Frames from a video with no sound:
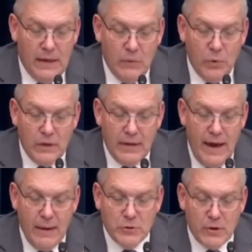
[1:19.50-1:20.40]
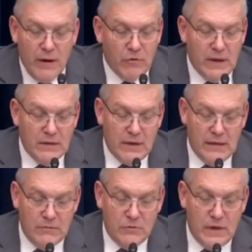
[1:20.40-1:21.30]
it wouldn't capture everyday
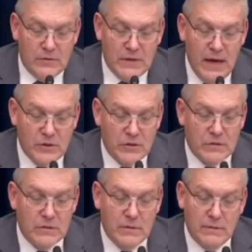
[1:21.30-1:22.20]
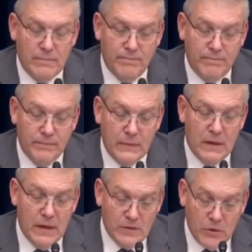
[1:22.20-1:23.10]
transactions.
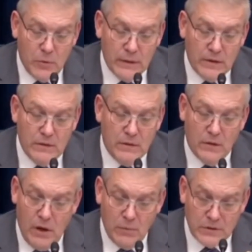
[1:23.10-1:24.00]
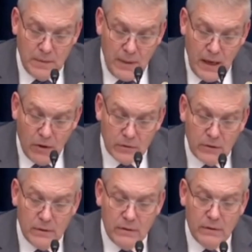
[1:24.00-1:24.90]
Consequently, the law was
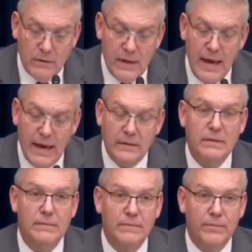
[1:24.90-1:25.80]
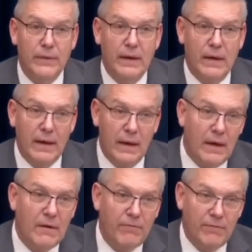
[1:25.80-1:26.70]
upheld. Yet,
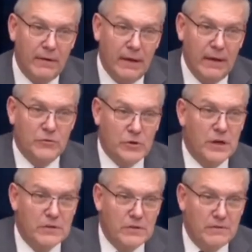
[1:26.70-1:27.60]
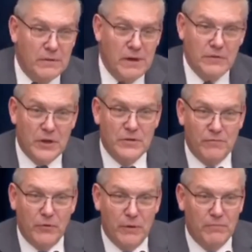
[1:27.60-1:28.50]
if
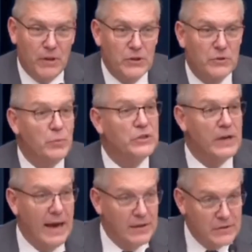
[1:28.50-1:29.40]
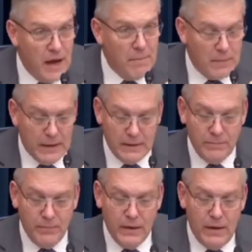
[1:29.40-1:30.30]
adjusted for inflation, which it has not been,